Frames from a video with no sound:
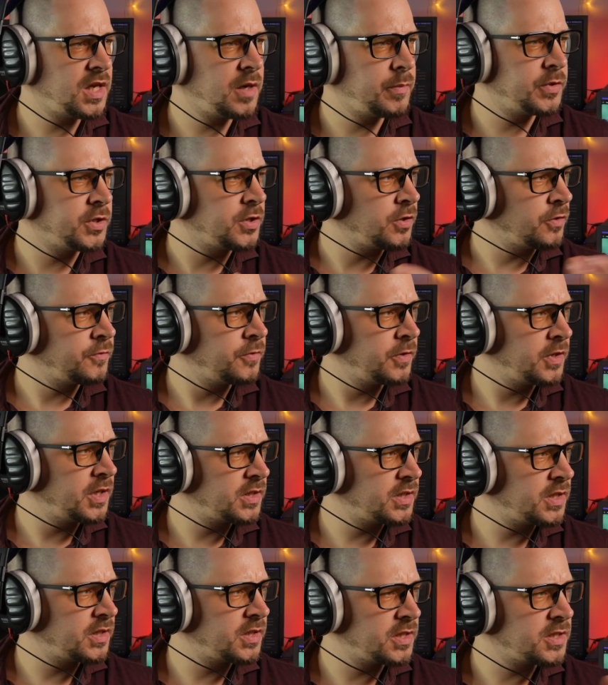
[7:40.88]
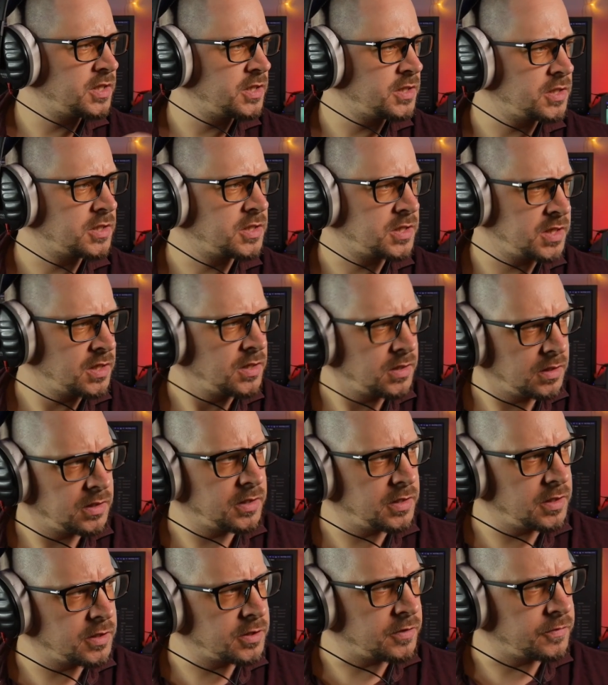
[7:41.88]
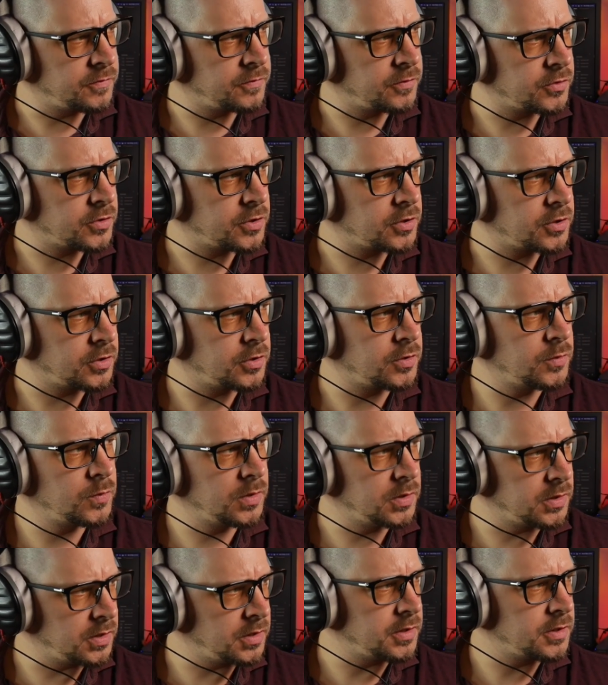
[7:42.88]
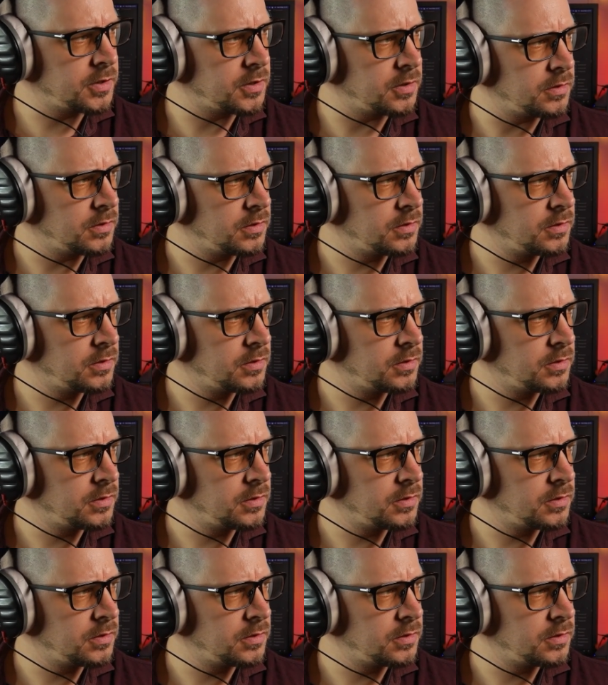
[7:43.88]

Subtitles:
but don't forget that this is a single edition versus a dual edition.